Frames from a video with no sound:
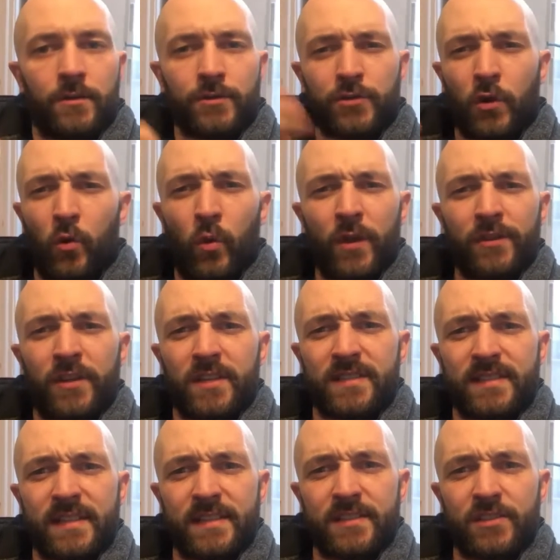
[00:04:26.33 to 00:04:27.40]
So what
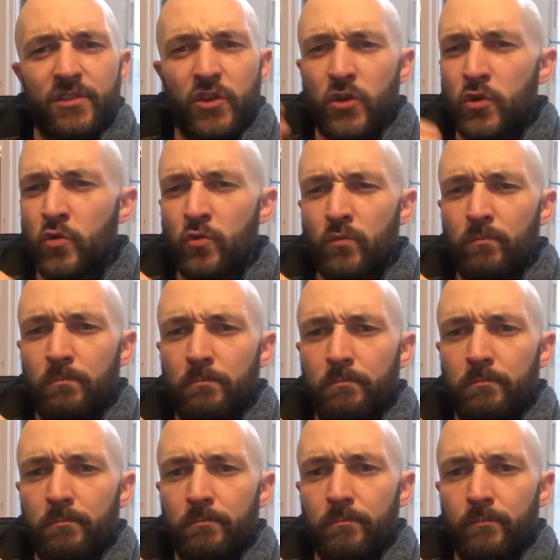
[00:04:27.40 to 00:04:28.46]
does this new,
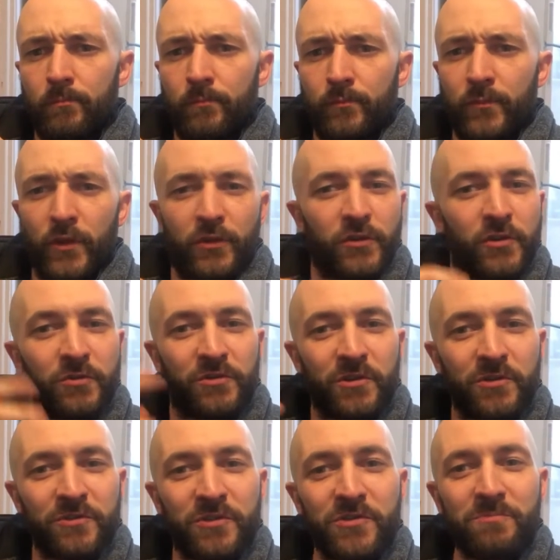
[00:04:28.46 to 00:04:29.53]
the
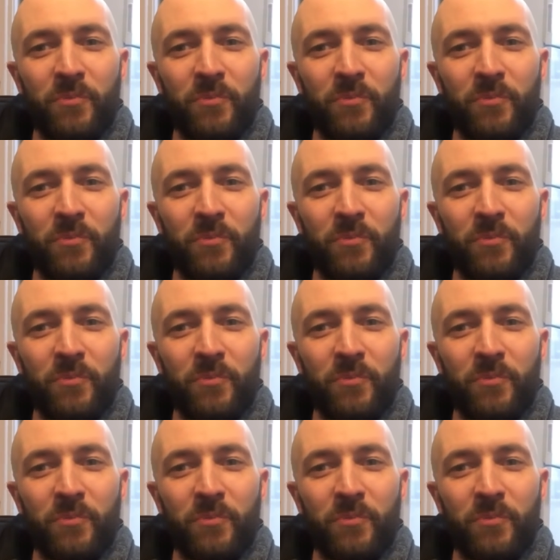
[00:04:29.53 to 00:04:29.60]
222